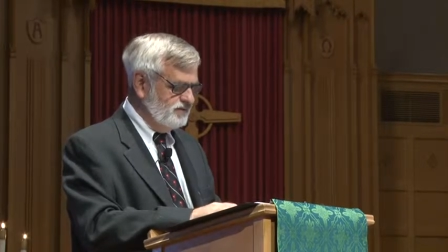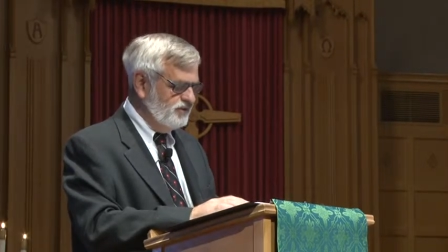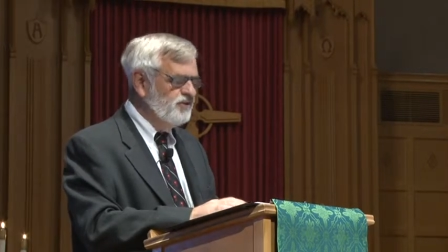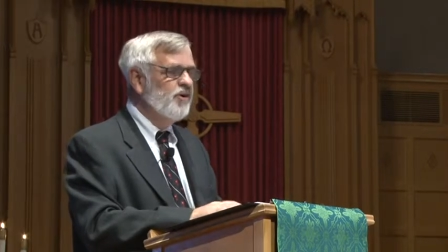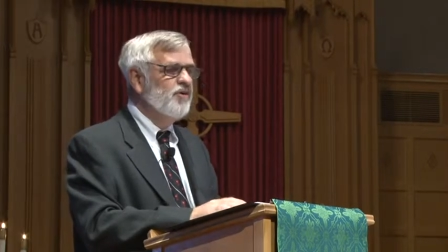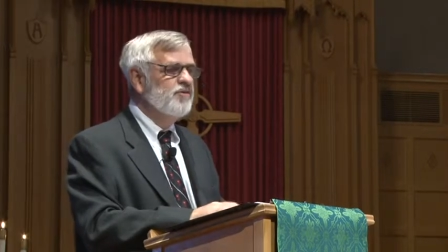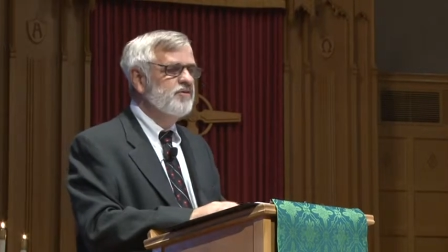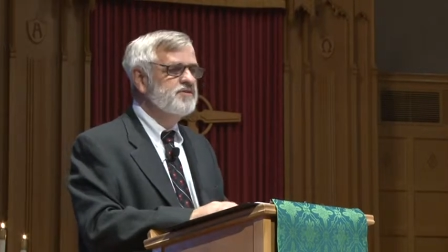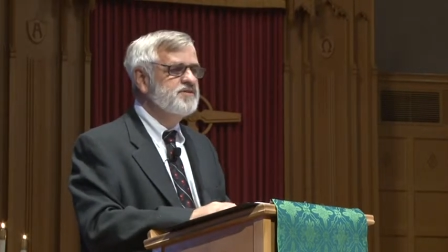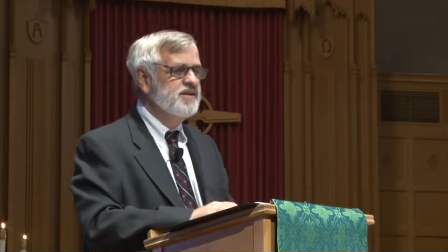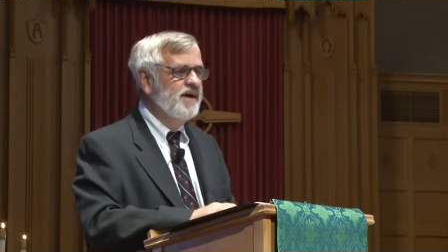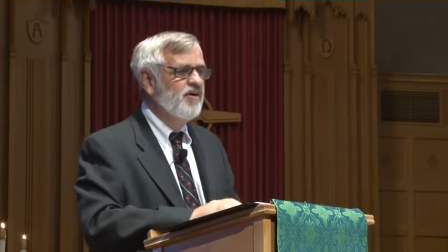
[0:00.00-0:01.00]
You know,
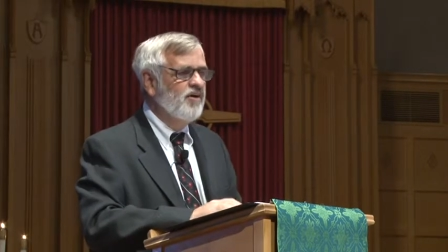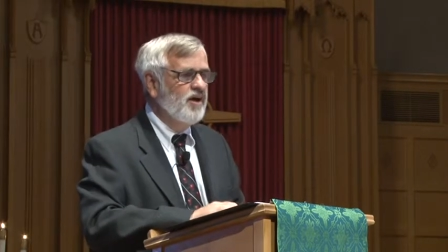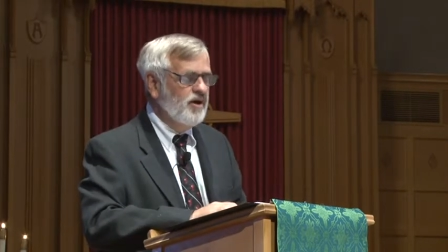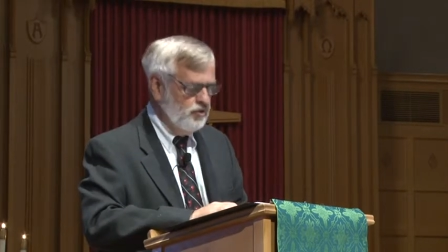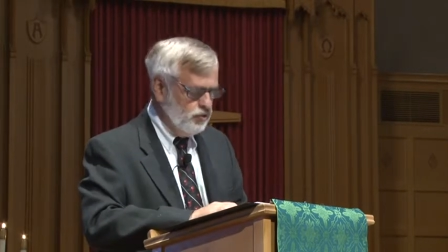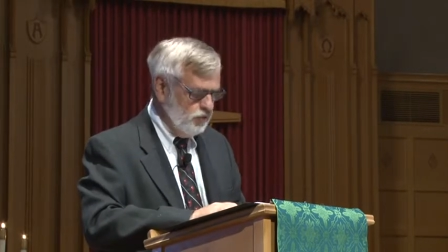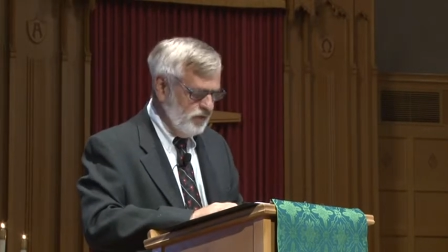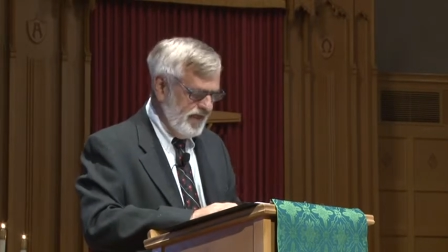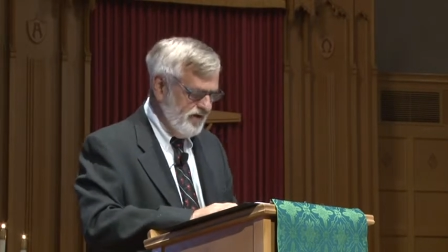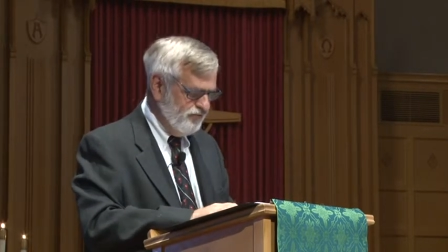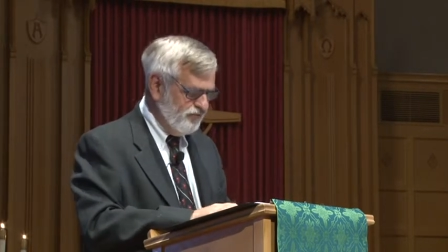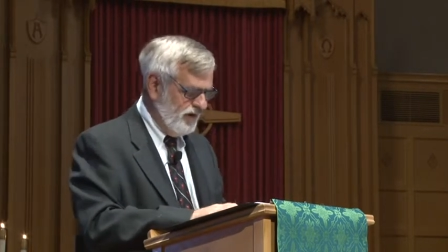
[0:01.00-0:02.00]
Sarah, who
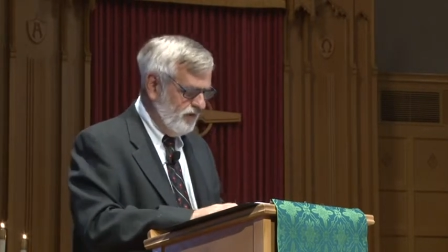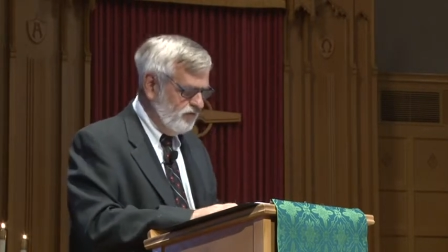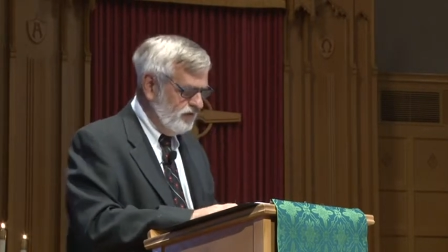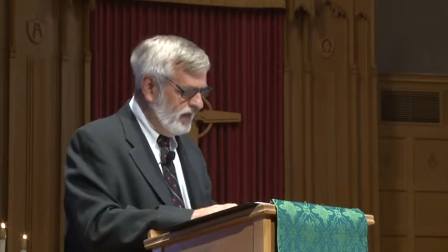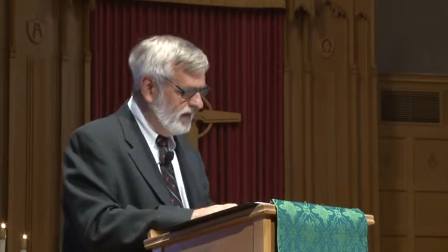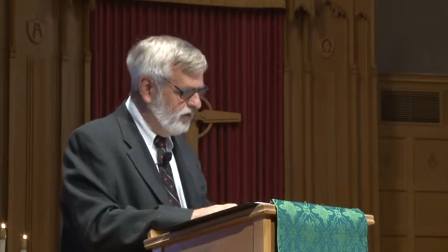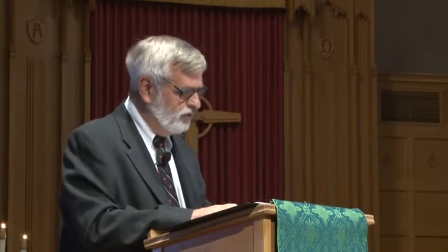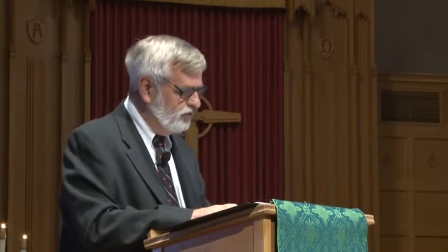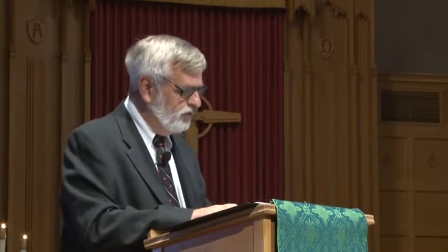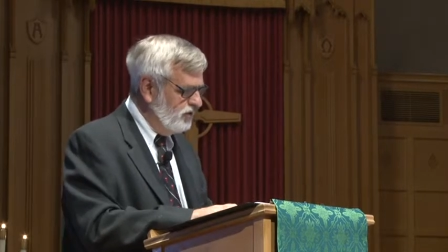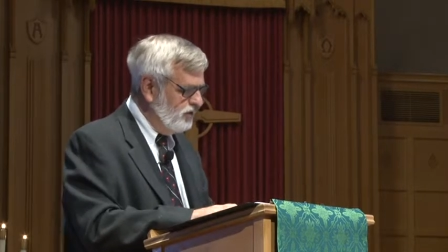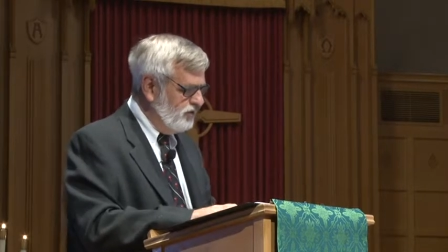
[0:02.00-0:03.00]
laughed out loud